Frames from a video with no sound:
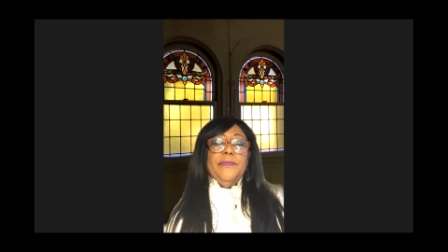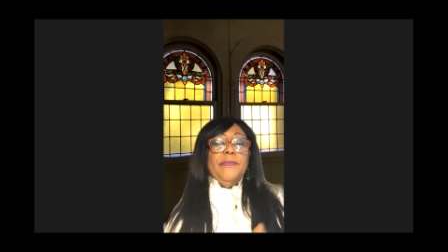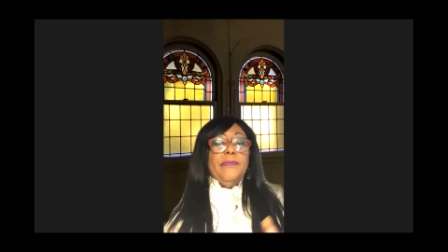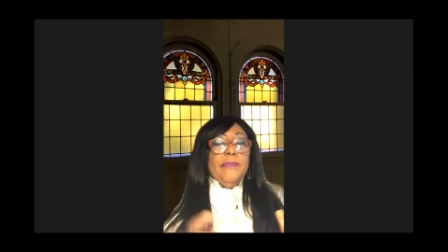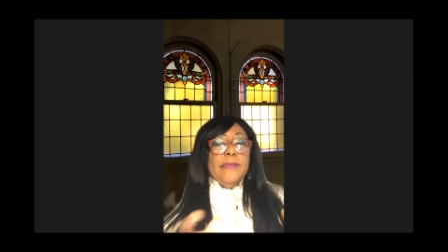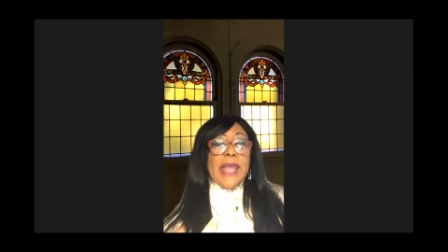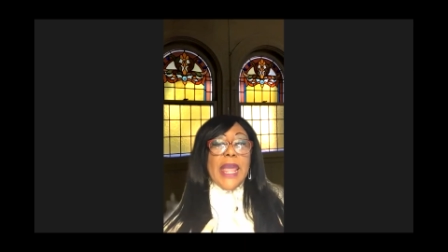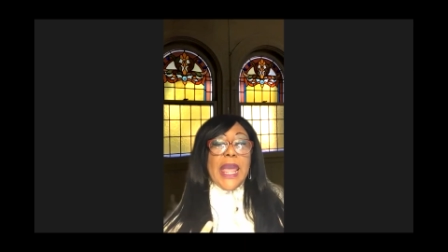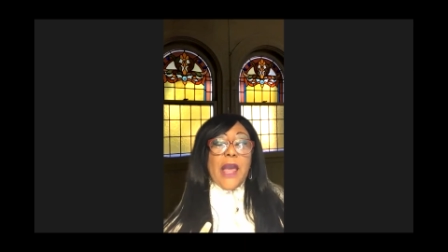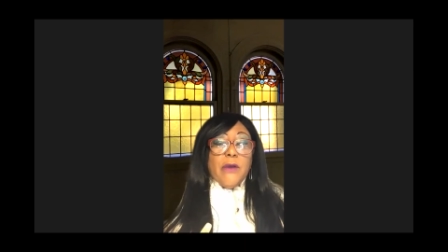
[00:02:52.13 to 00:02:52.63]

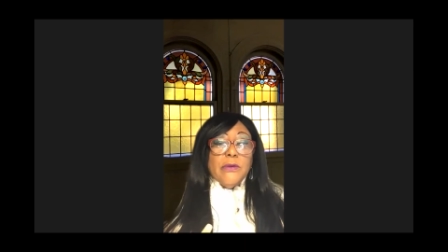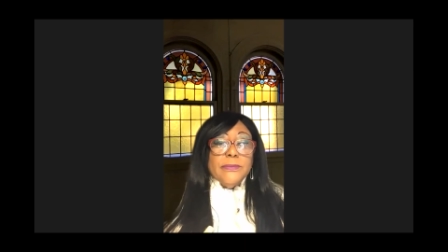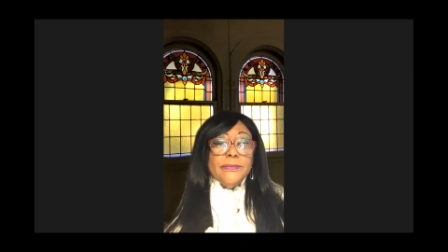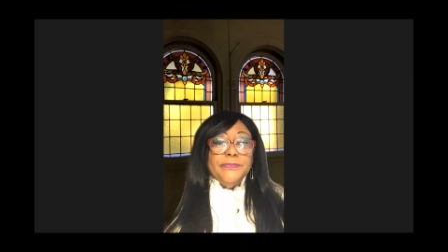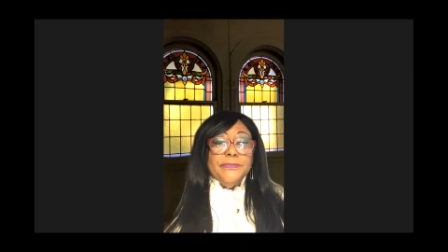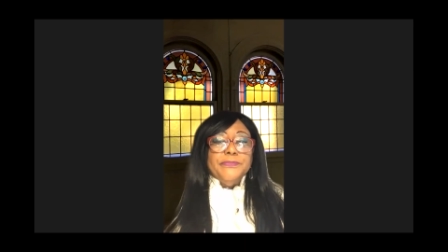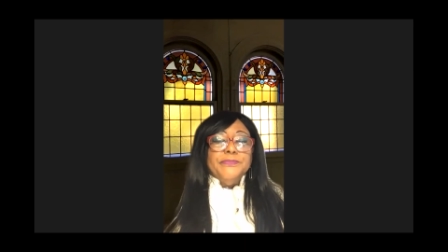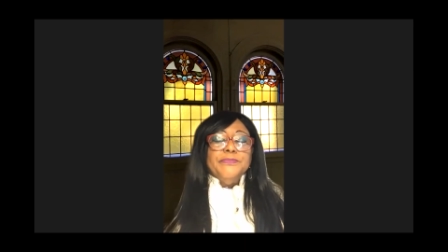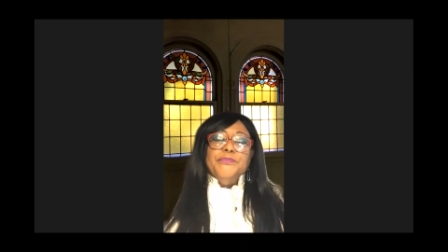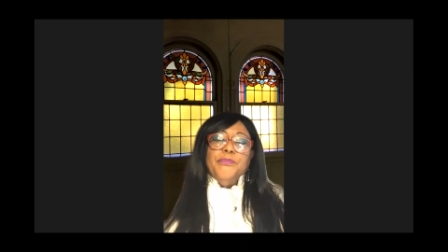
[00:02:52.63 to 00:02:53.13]
Now,
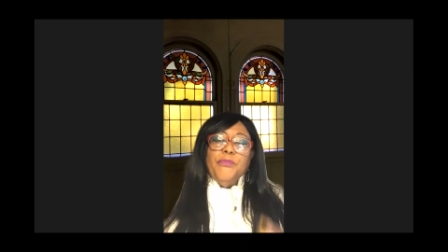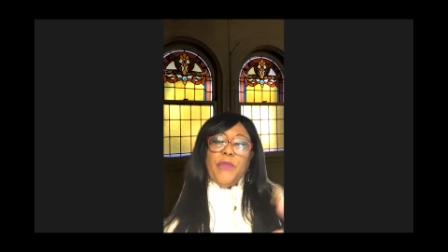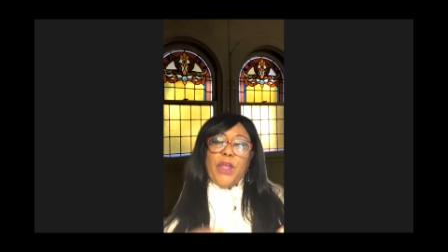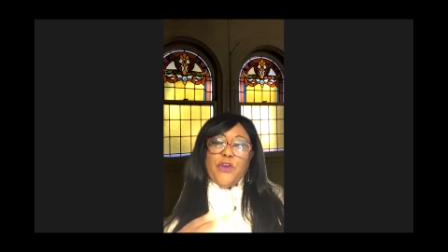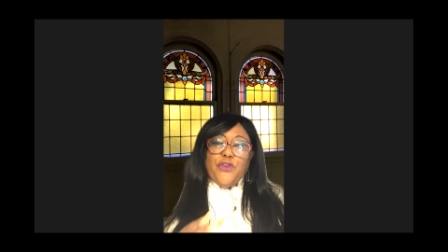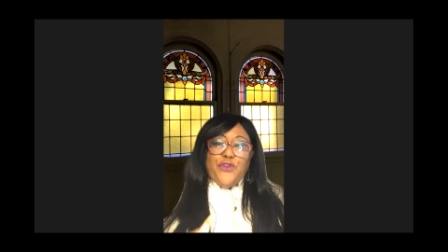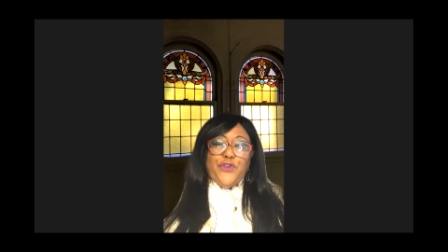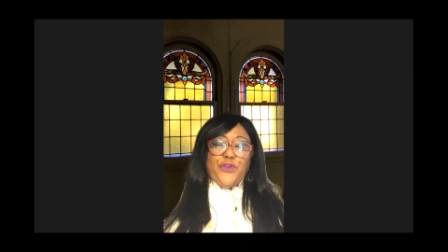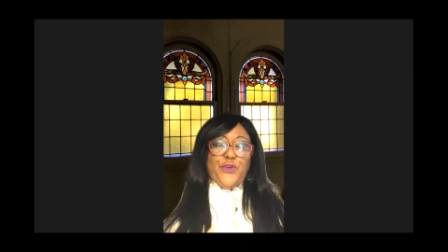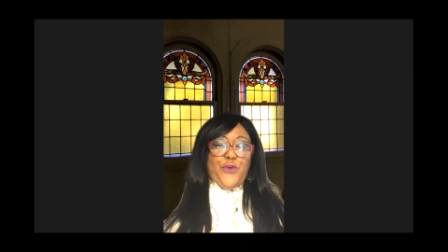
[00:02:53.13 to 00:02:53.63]

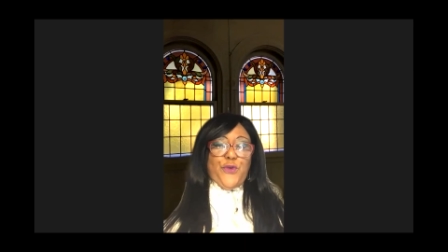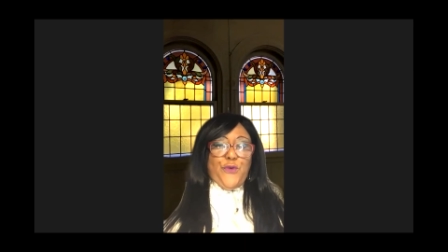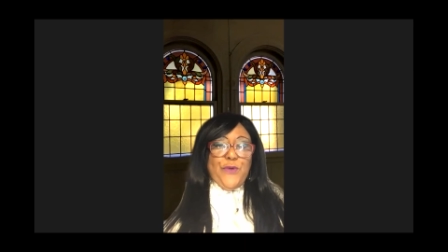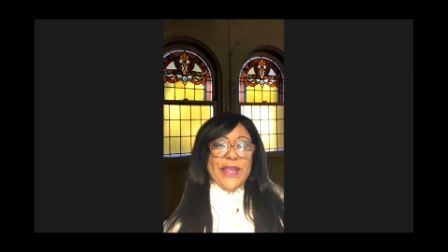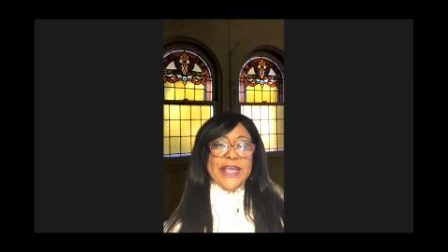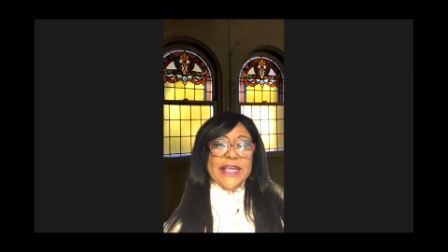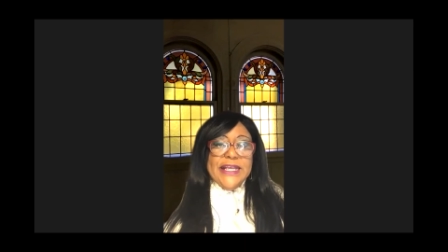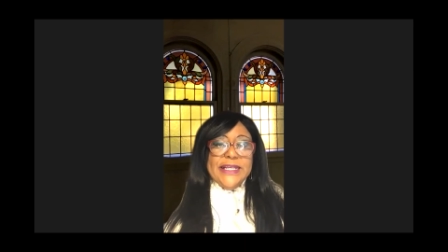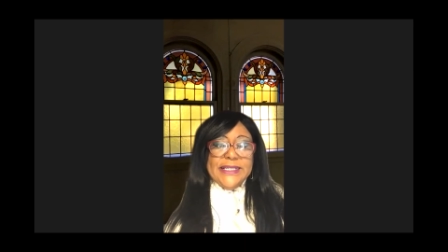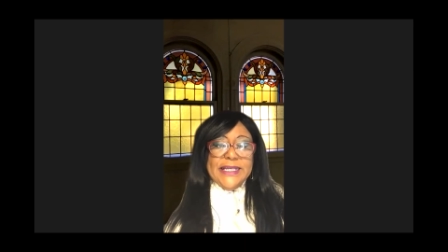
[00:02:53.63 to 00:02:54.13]
there's two
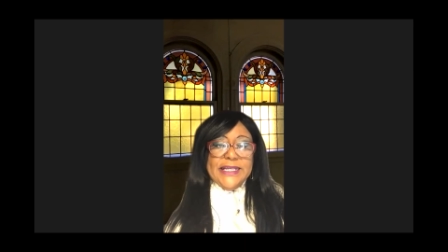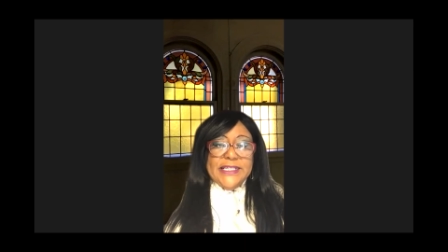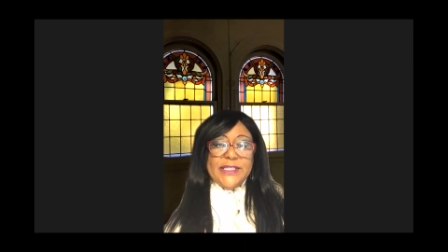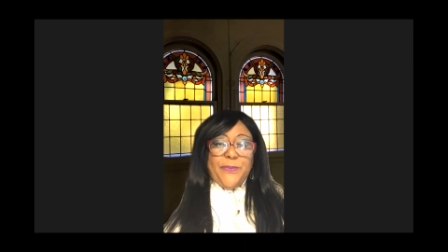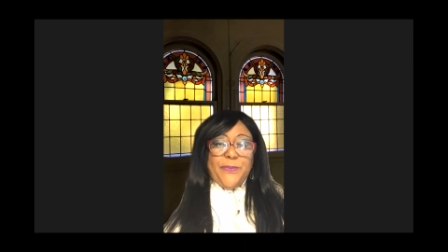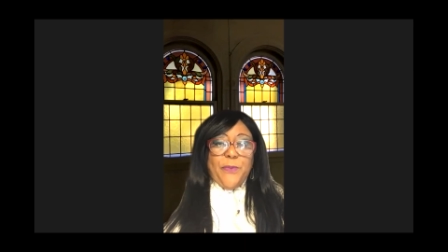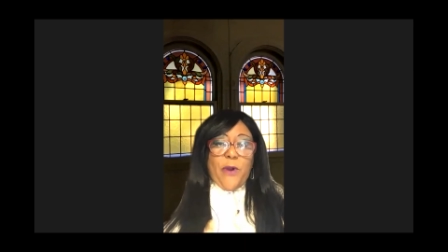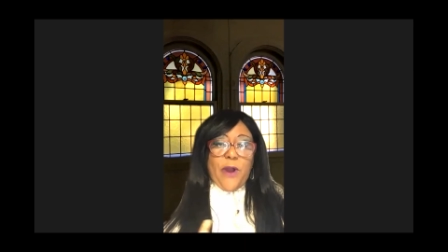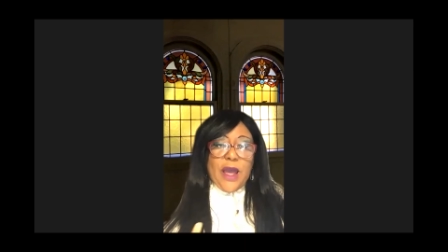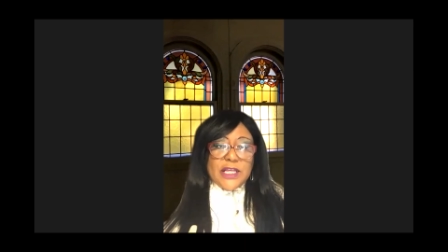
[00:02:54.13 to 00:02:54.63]

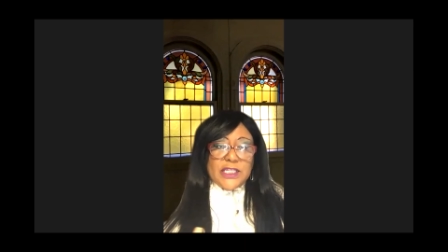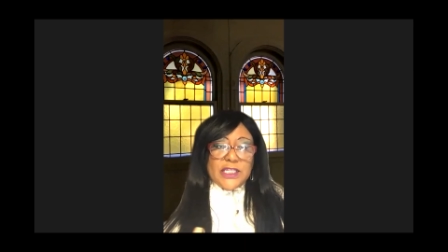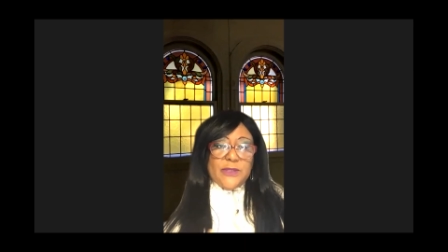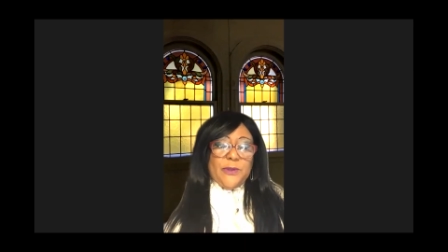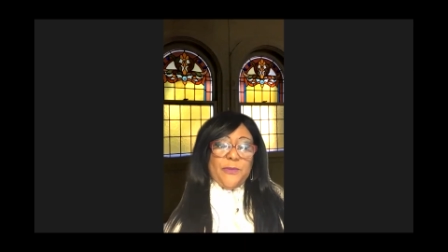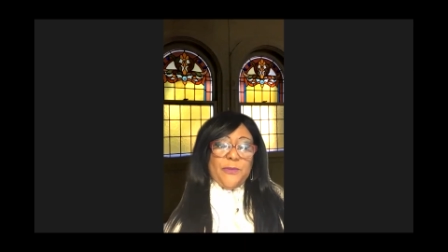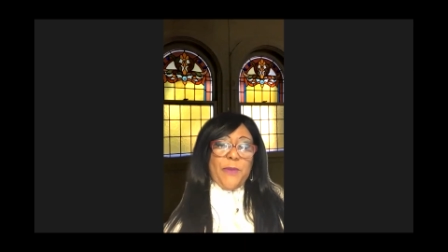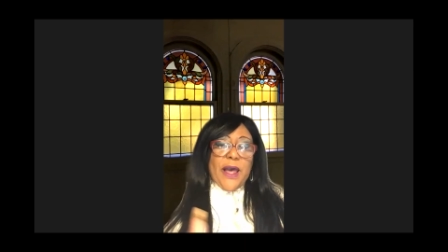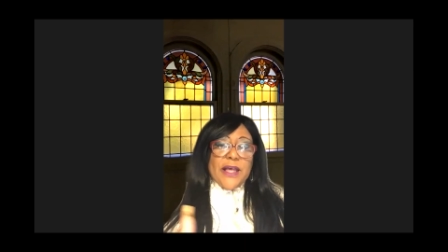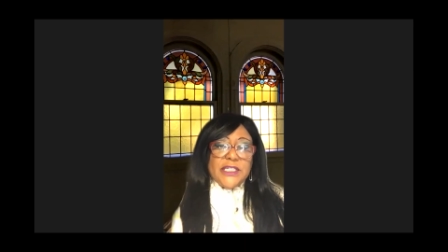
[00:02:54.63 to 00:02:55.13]
reasons
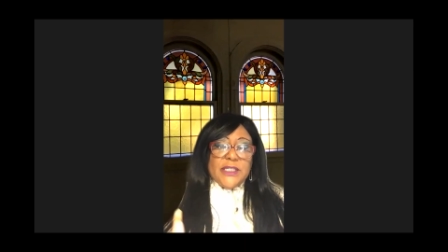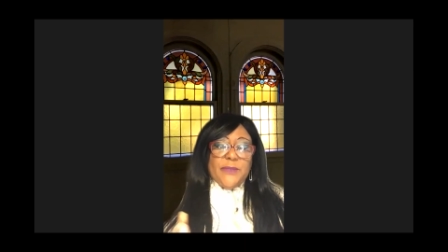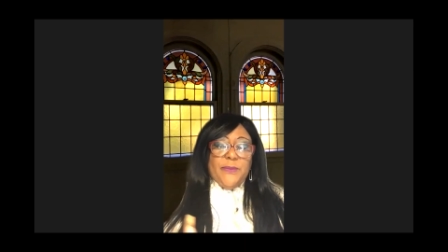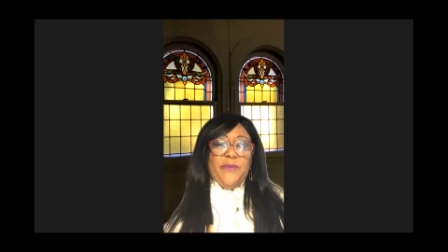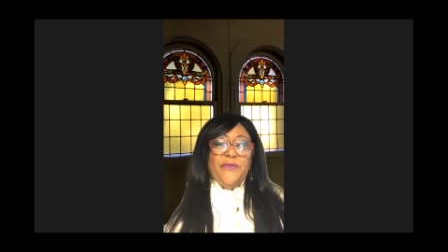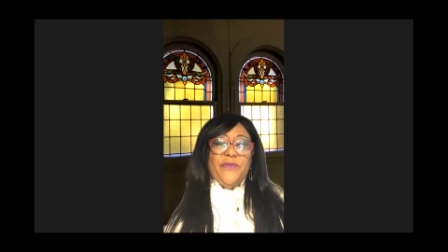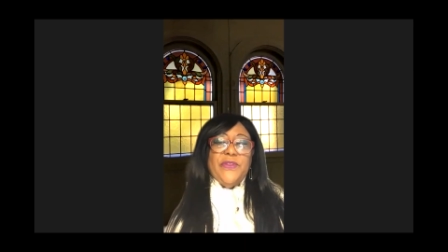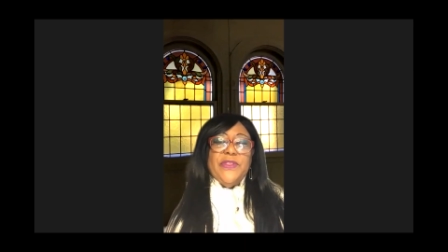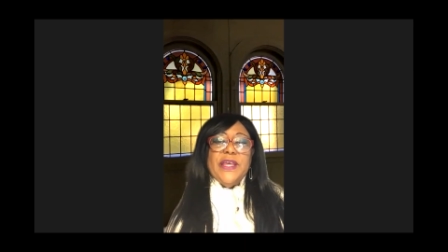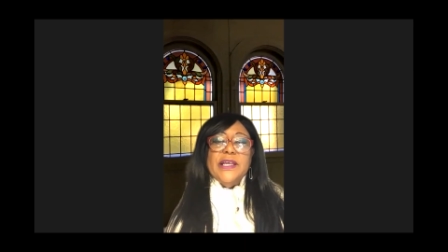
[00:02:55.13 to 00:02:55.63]

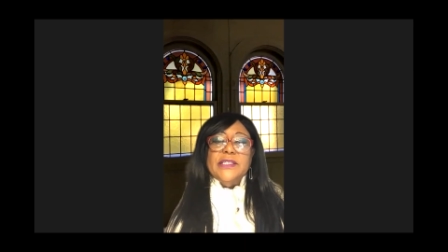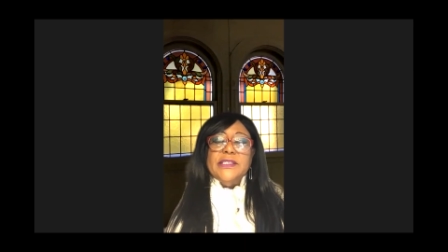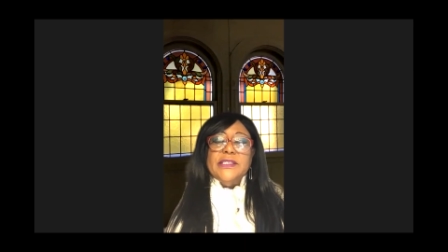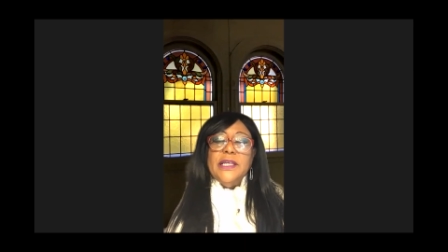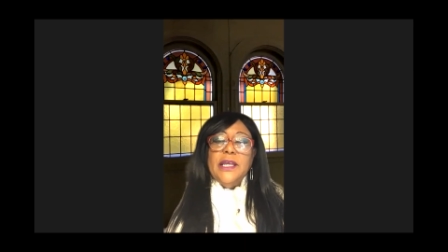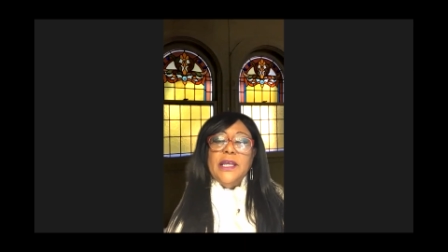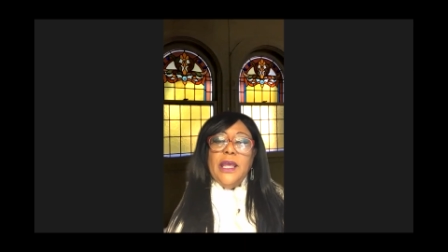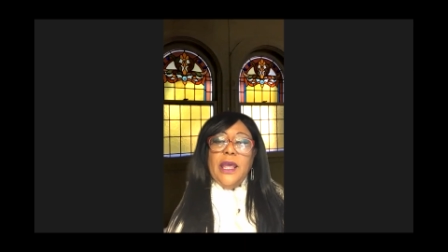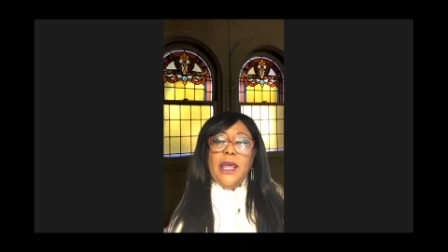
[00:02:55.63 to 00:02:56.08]
possibly for this.